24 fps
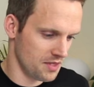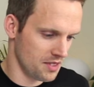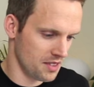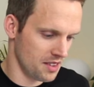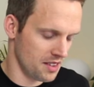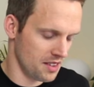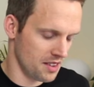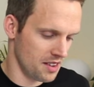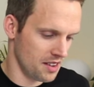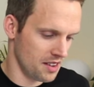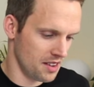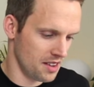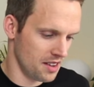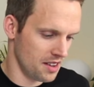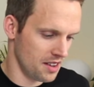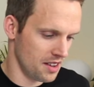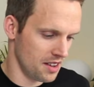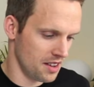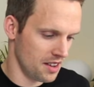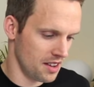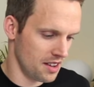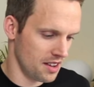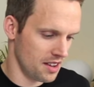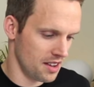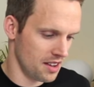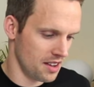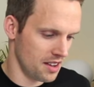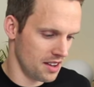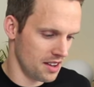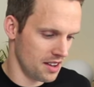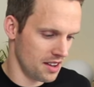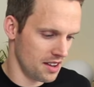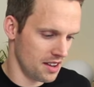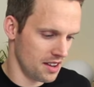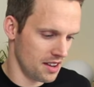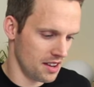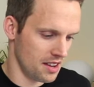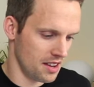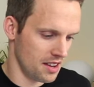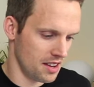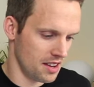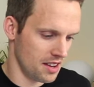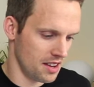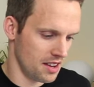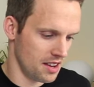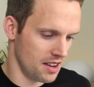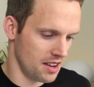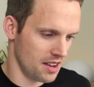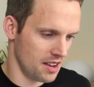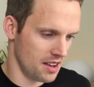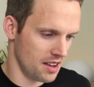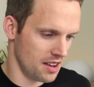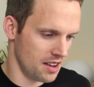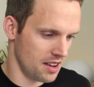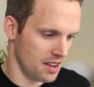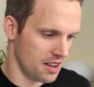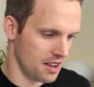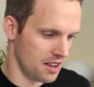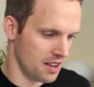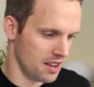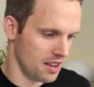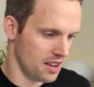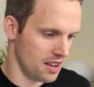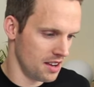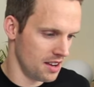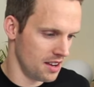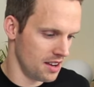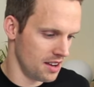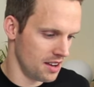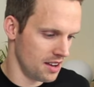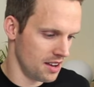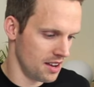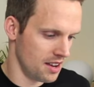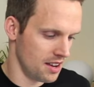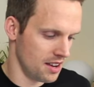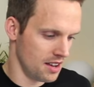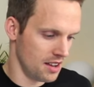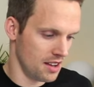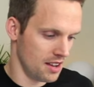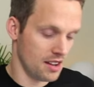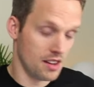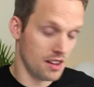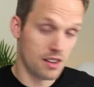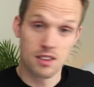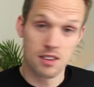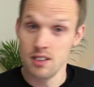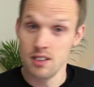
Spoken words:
The person shown says nothing.